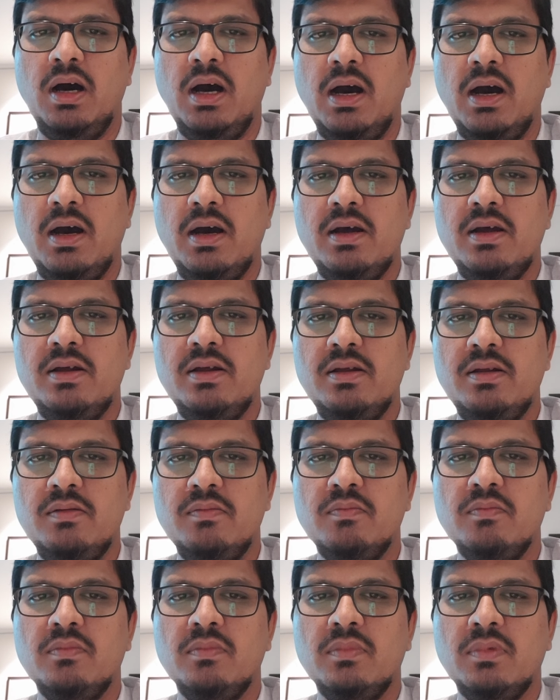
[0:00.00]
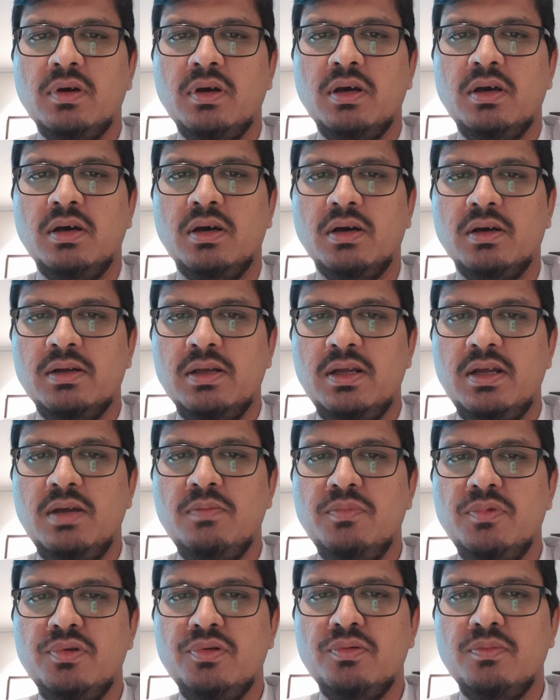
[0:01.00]
I
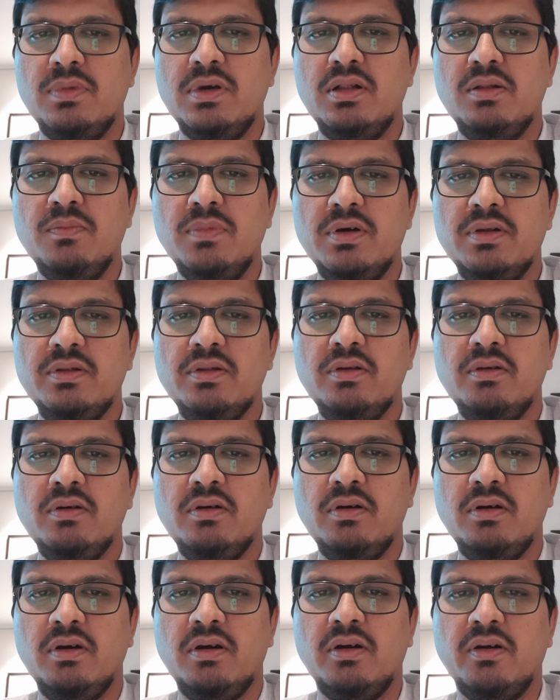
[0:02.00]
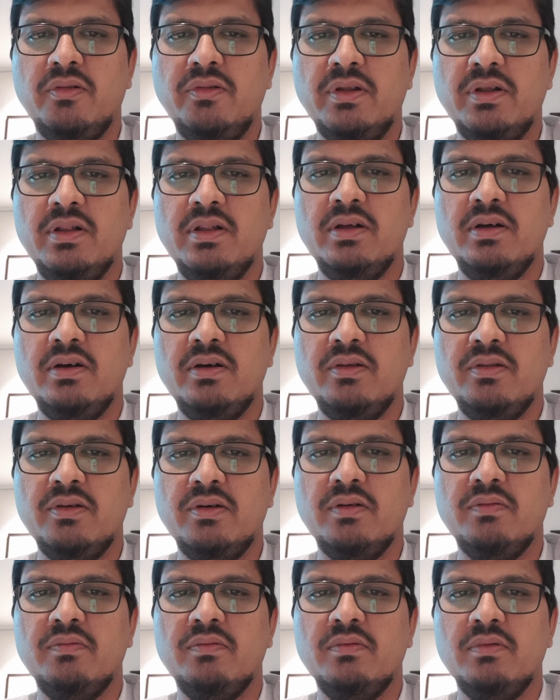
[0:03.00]
came to Melbourne on the 2nd
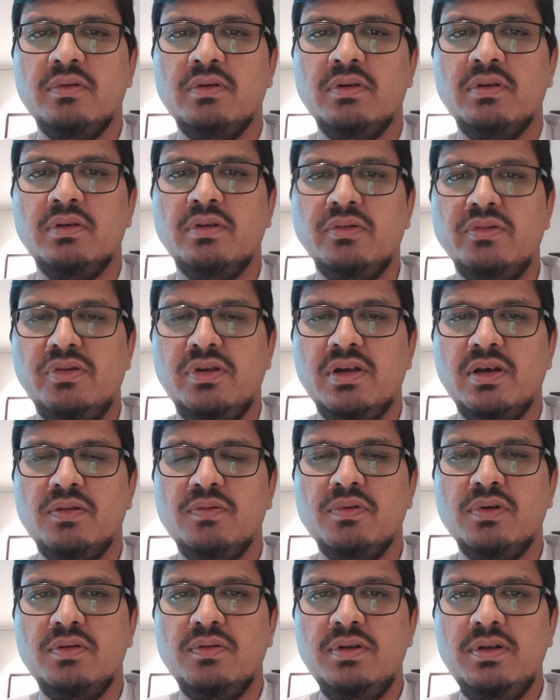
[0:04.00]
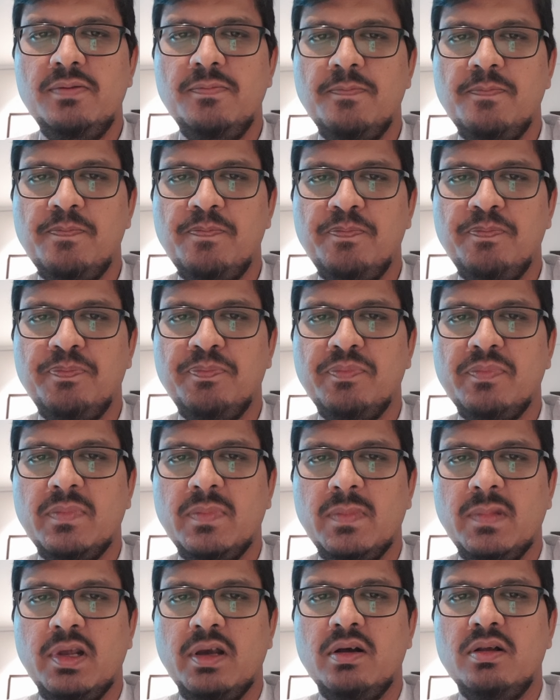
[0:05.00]
of January,
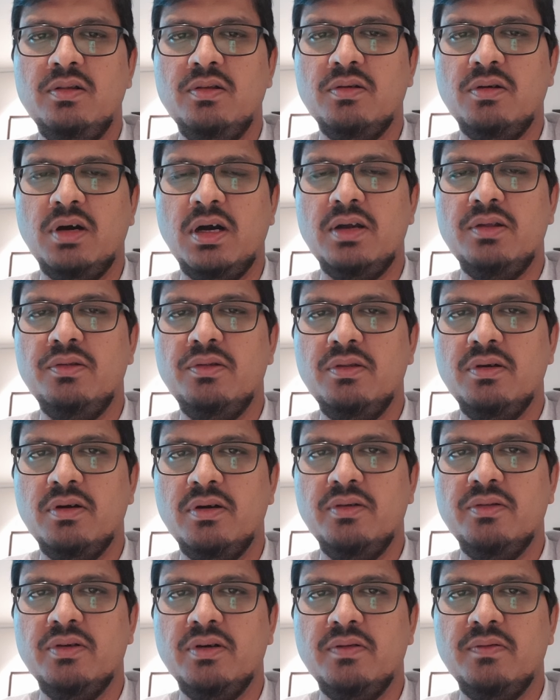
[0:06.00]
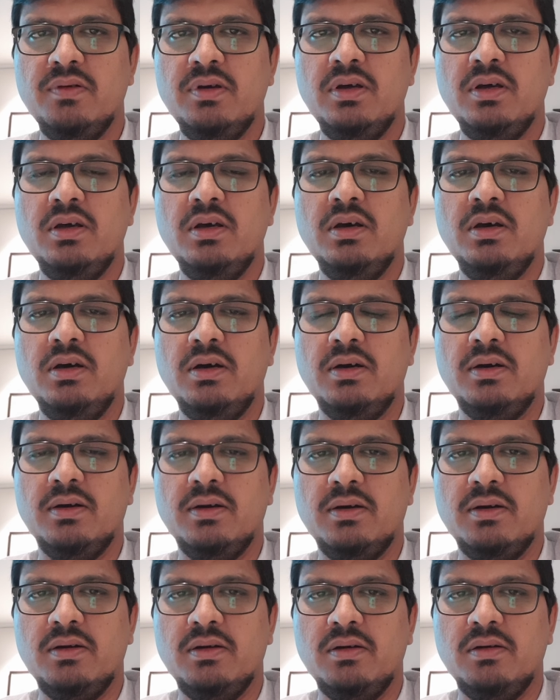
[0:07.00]
so I thought of
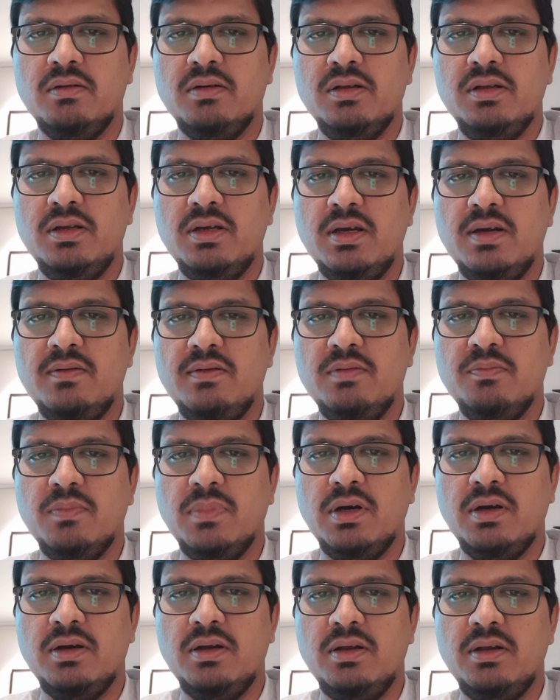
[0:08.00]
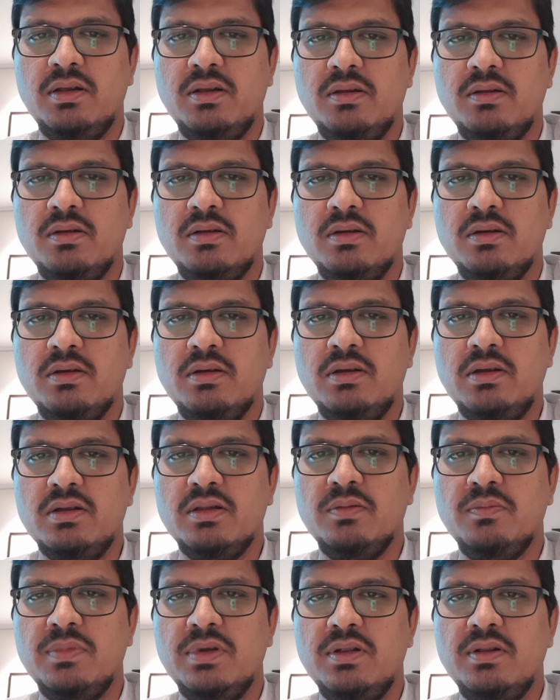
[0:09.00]
sharing my
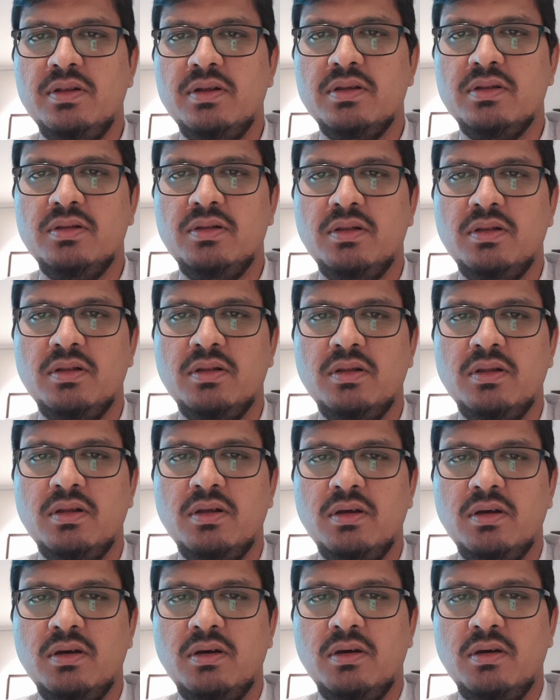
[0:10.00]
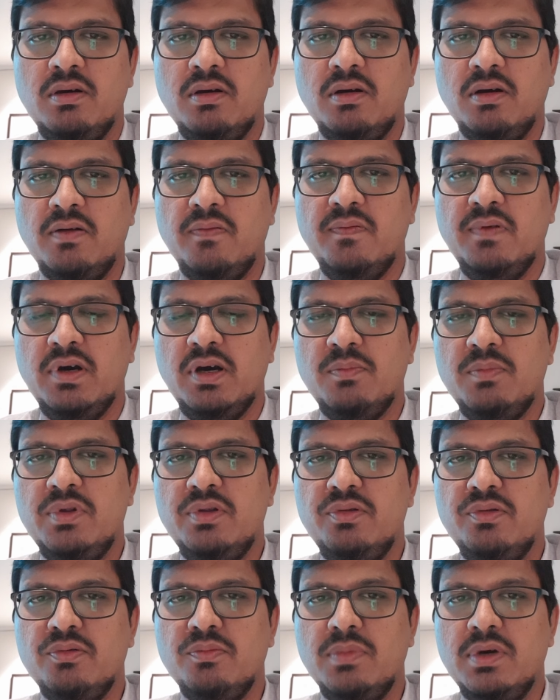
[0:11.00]
experience of
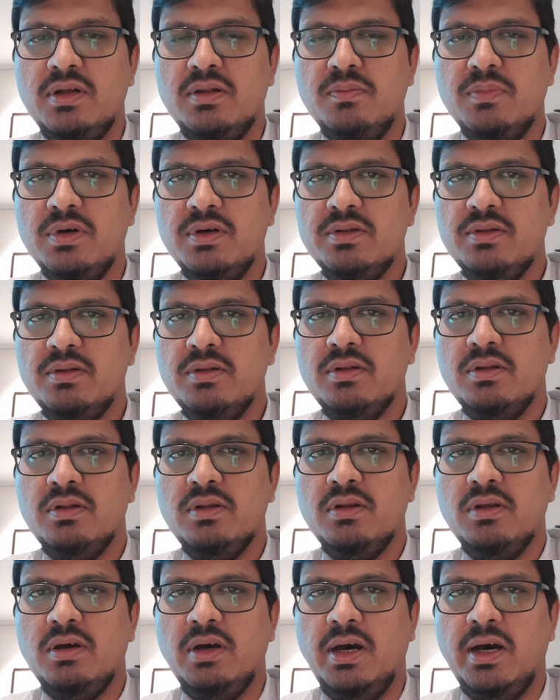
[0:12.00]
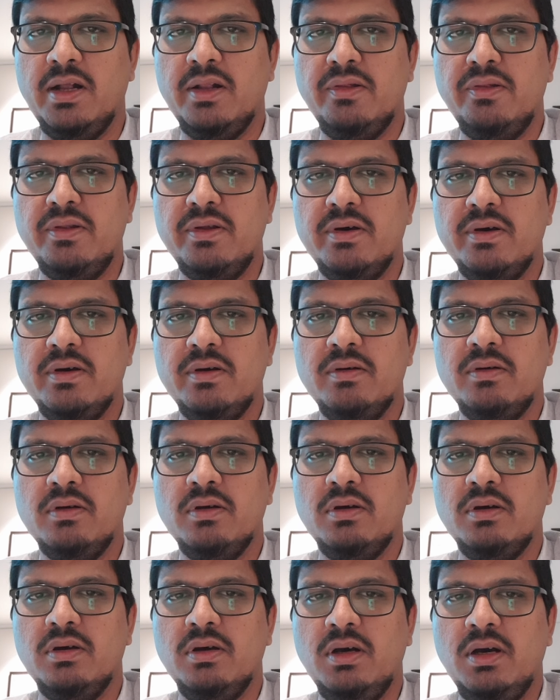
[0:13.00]
coming to Melbourne under
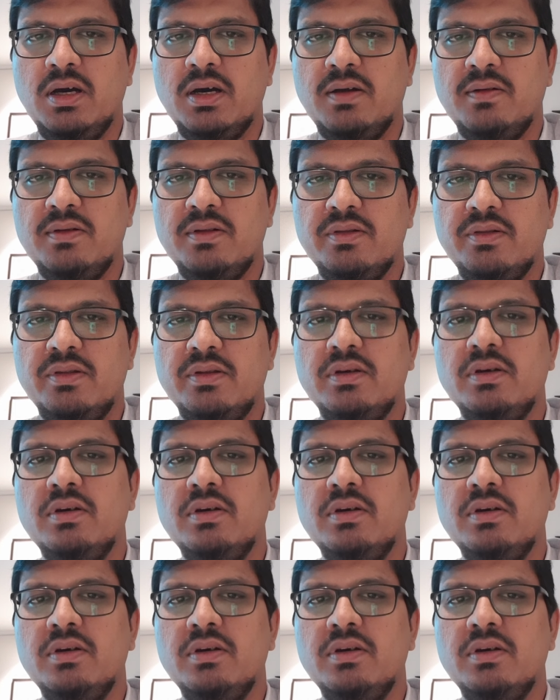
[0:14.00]
current